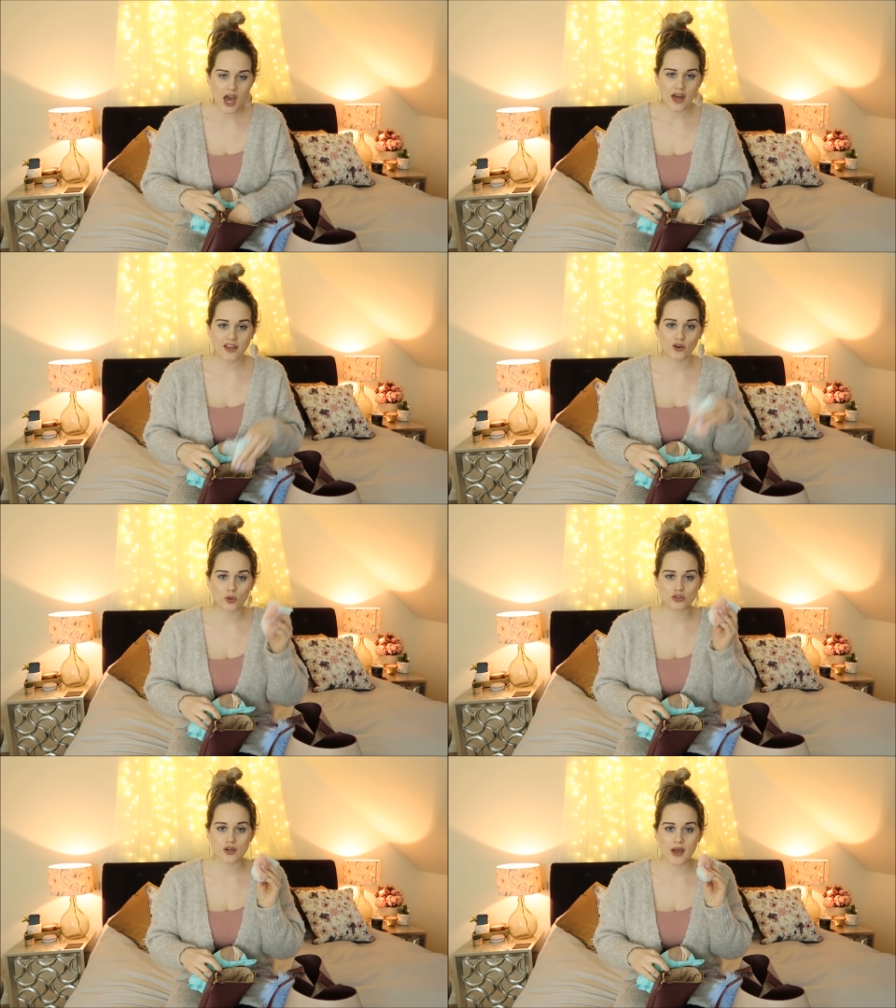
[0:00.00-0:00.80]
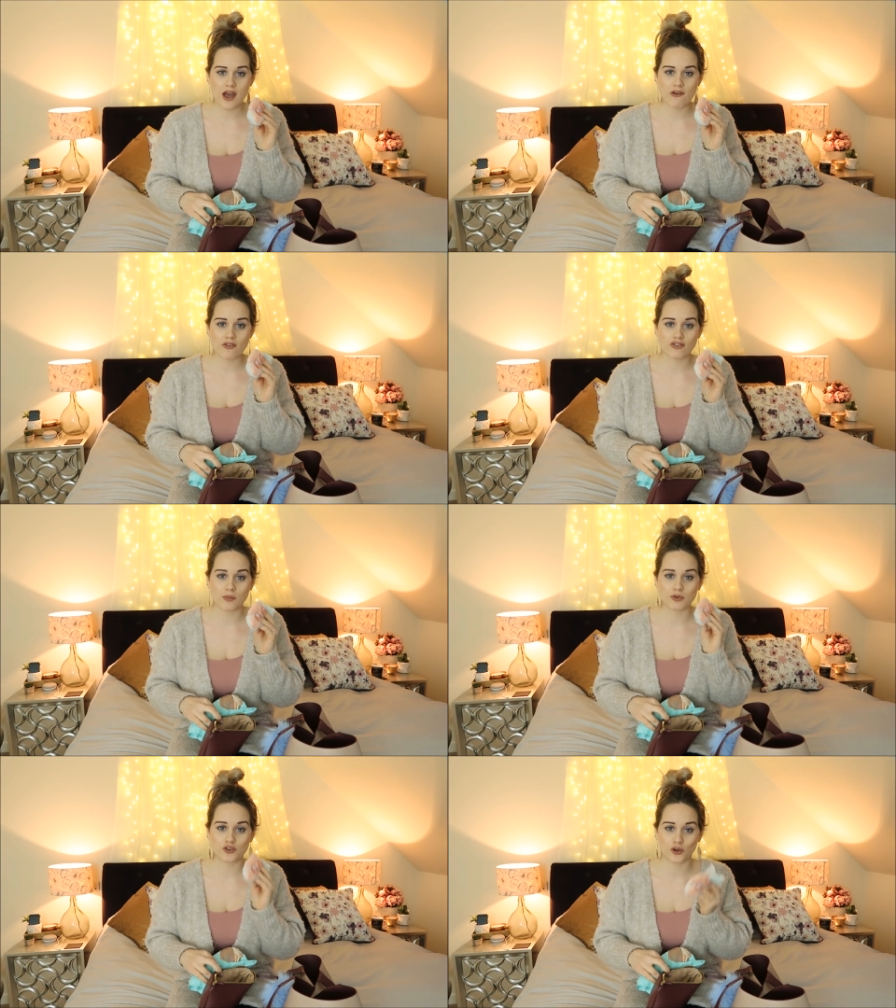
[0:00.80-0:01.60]
I then also have
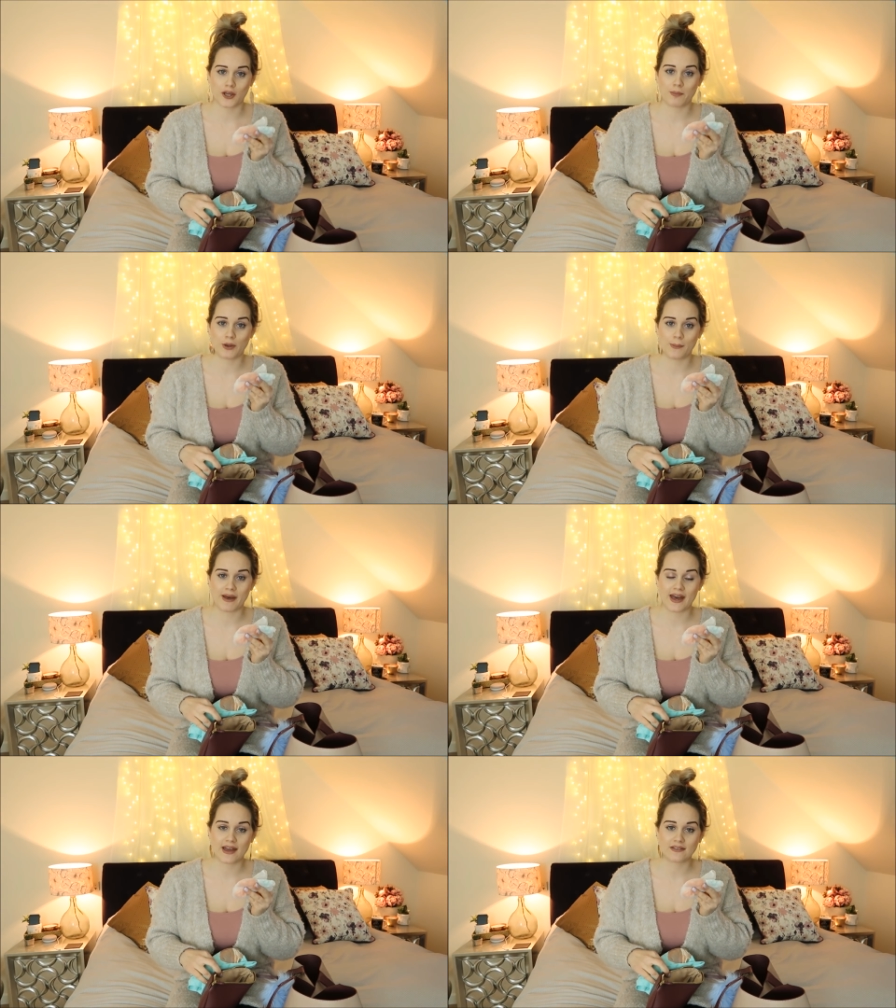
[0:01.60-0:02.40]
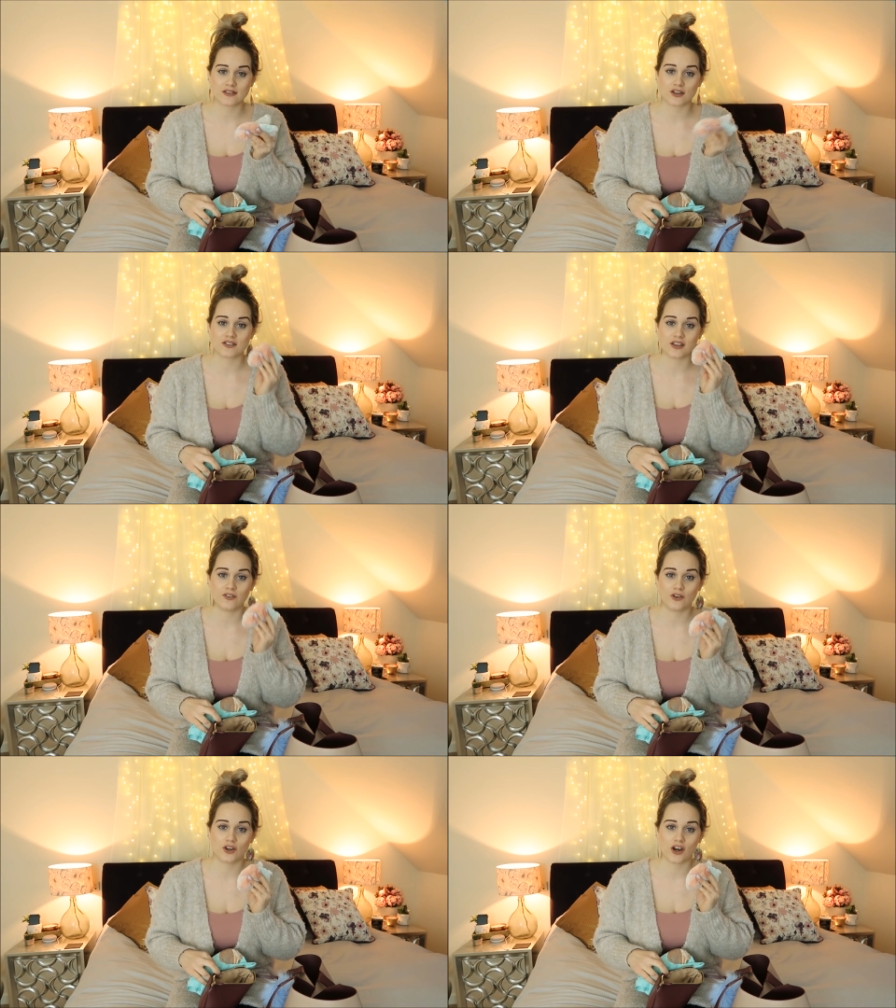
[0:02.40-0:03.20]
some doggy poo bags because
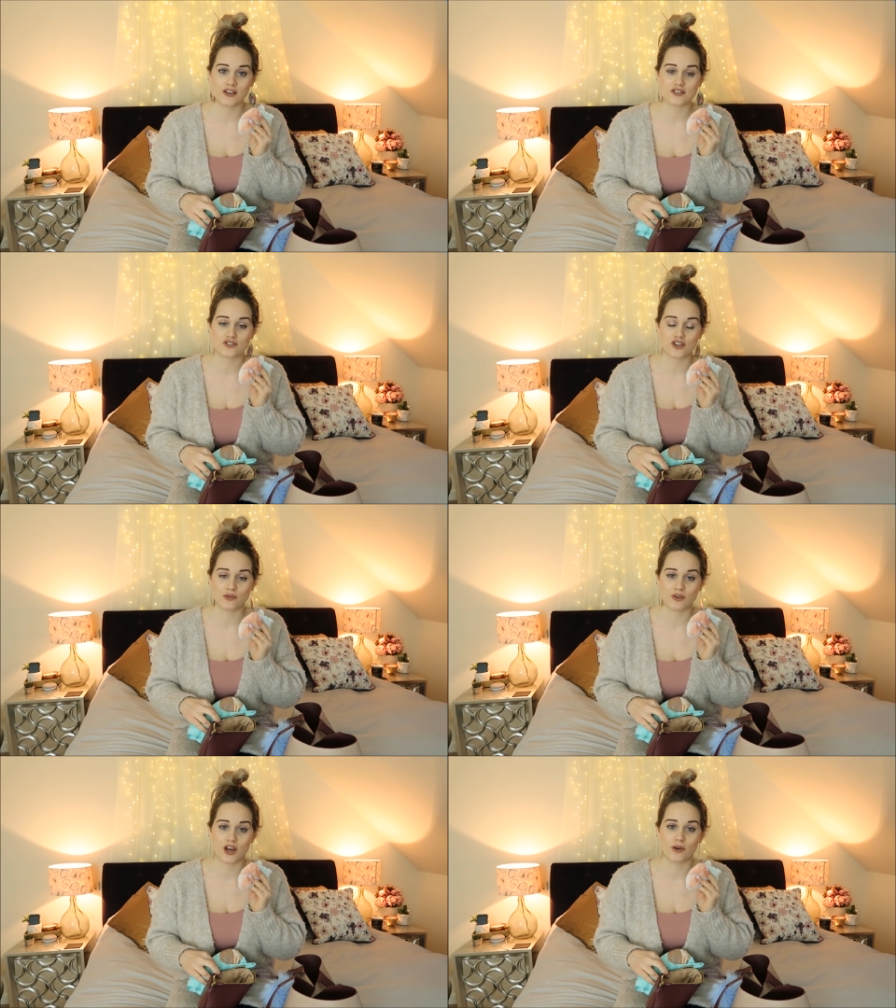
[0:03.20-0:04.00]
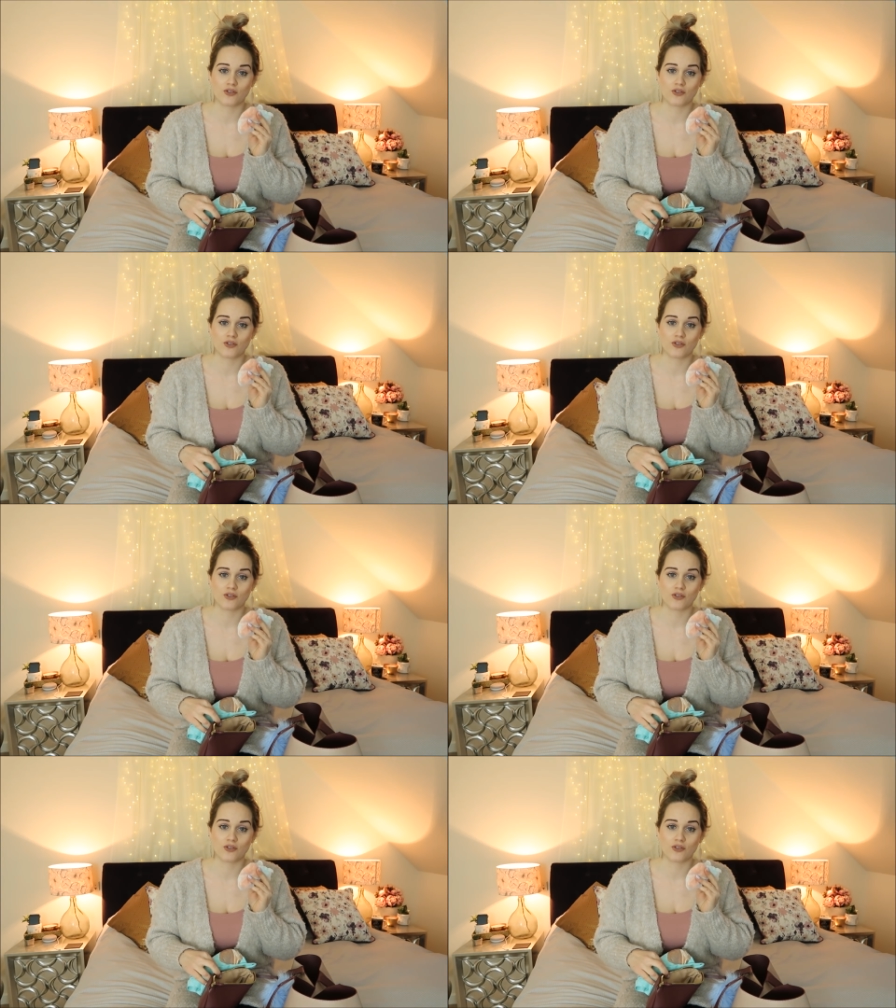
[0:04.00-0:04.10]
if you guys don't know